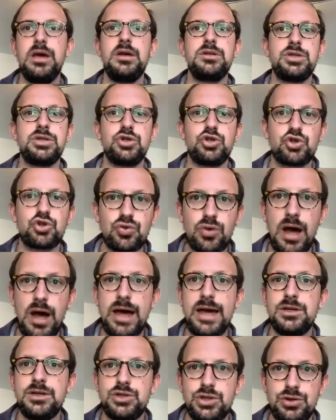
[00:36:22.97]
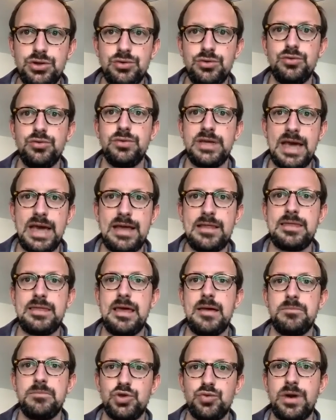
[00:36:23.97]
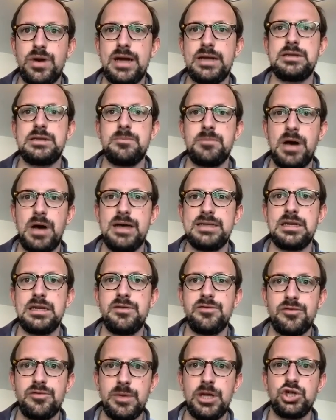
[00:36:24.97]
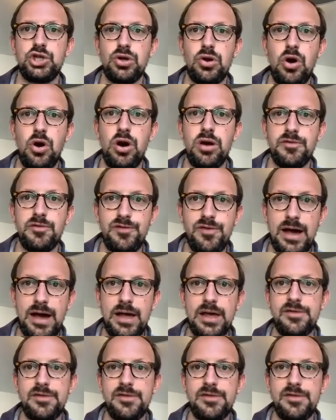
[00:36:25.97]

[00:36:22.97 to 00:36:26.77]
to try to get them direct deposit information on file.